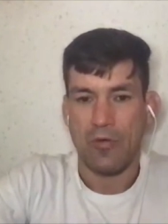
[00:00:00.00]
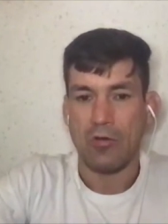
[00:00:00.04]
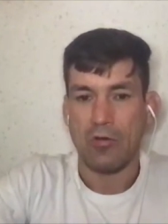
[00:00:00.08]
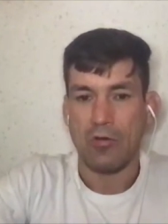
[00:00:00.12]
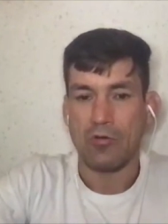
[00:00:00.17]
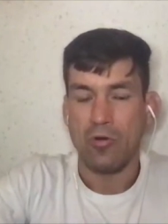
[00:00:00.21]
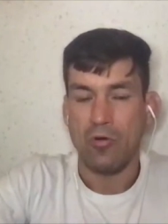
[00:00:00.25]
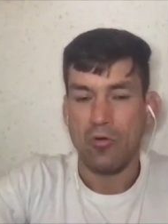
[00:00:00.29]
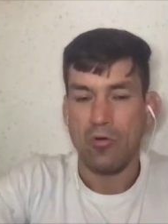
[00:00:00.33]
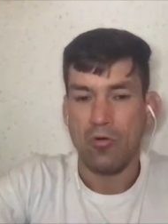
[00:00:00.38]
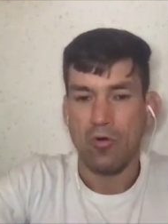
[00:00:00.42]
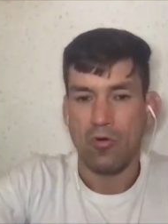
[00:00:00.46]
you
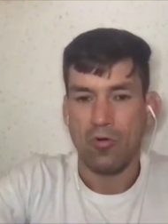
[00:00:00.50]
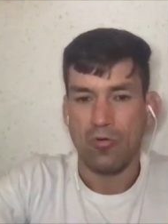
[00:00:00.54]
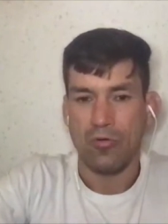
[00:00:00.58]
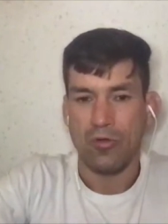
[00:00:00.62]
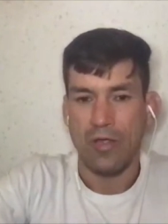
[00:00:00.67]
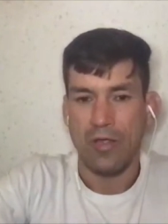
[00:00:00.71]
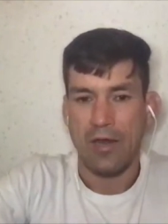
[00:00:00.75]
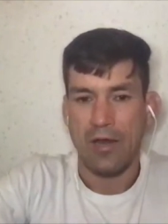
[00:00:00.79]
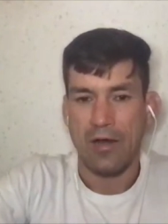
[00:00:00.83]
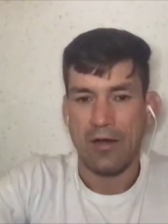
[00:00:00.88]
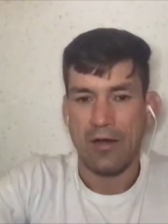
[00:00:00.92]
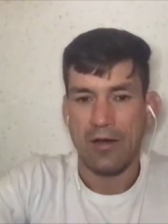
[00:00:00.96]
don't go
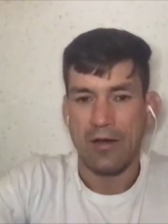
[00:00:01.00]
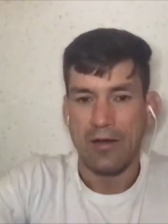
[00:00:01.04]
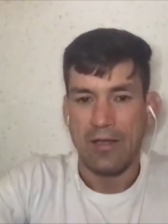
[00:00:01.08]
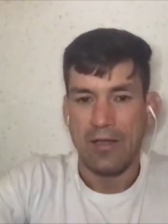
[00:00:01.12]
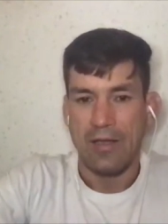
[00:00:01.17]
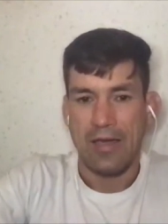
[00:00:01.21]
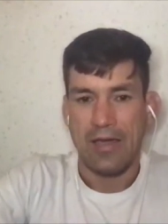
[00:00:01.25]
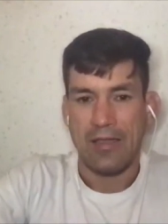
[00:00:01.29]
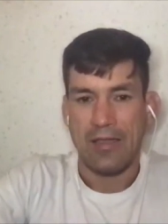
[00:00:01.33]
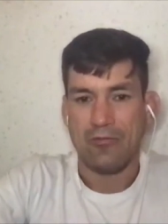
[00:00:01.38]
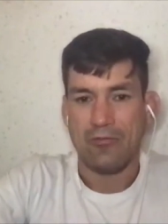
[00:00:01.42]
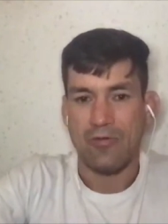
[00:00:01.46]
there
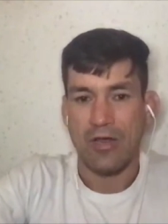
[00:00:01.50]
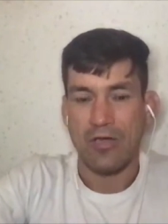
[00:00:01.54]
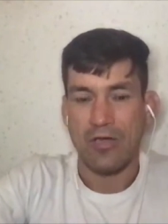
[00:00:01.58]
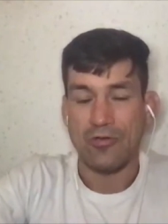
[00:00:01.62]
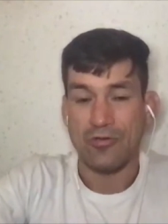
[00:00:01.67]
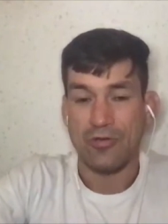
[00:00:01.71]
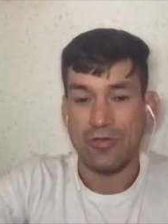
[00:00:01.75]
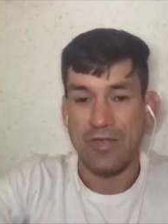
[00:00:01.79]
and try to